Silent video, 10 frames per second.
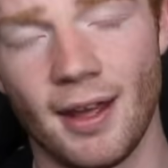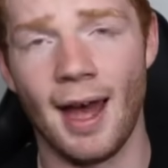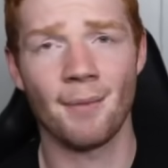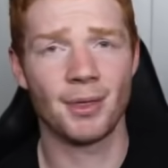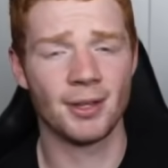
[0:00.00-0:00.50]

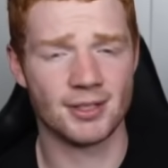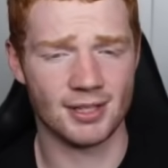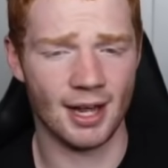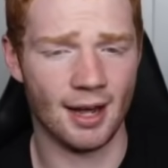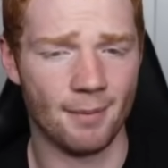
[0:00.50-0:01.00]

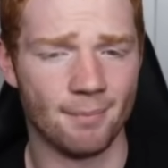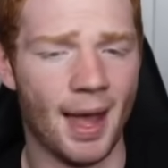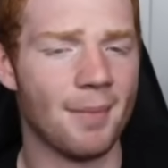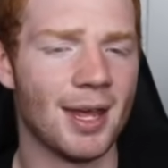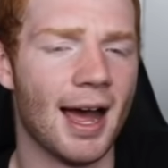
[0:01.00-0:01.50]
amethyst. Um,
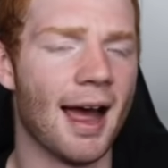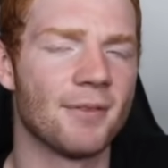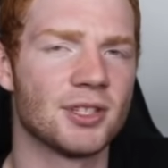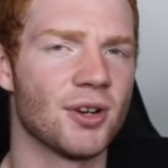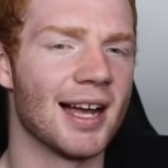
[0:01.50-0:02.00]
maybe I
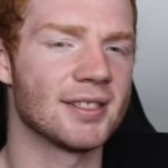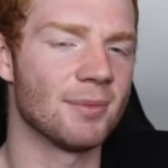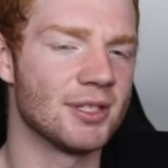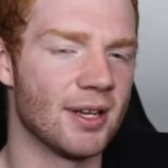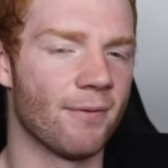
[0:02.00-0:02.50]
have to try
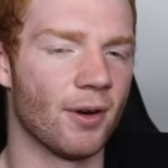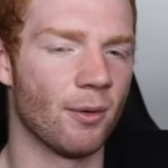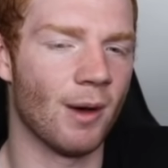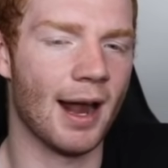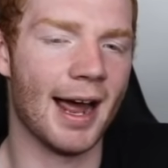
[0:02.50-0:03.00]
something
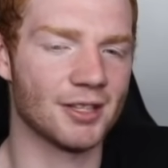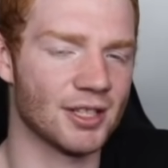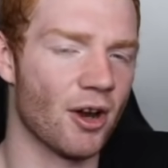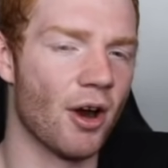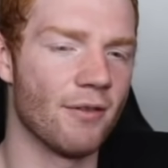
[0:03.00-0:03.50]
different when I
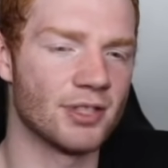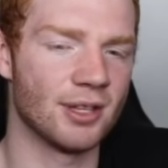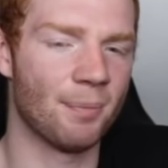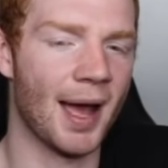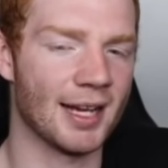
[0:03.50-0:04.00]
actually go over to
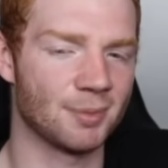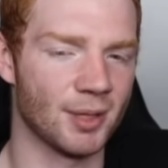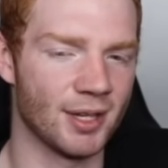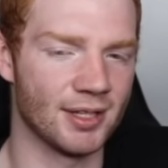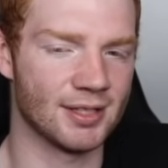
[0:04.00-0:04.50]
the packs
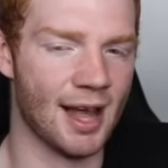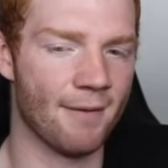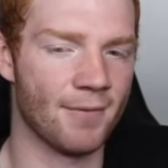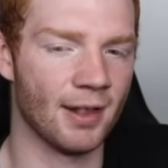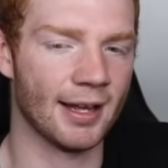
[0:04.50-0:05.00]
because I
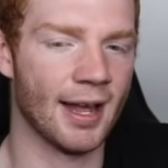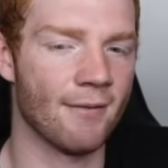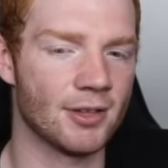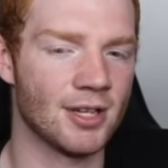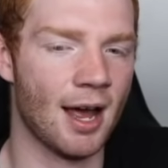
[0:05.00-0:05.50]
feel like
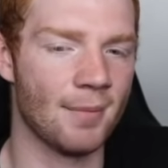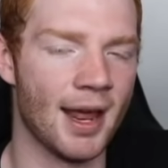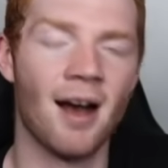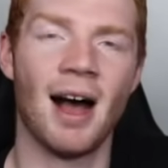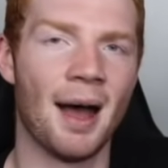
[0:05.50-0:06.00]
every time
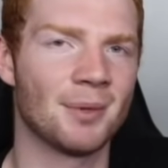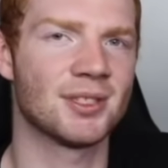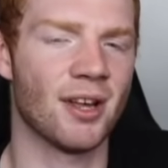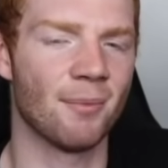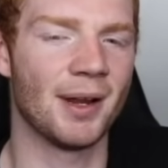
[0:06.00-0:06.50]
now I'm
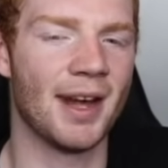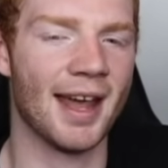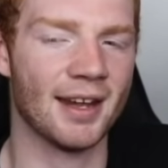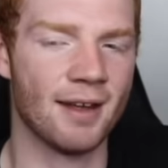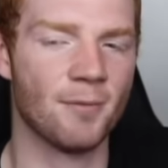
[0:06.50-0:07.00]
just going to be
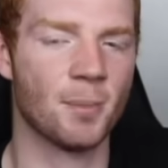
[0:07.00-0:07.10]
negative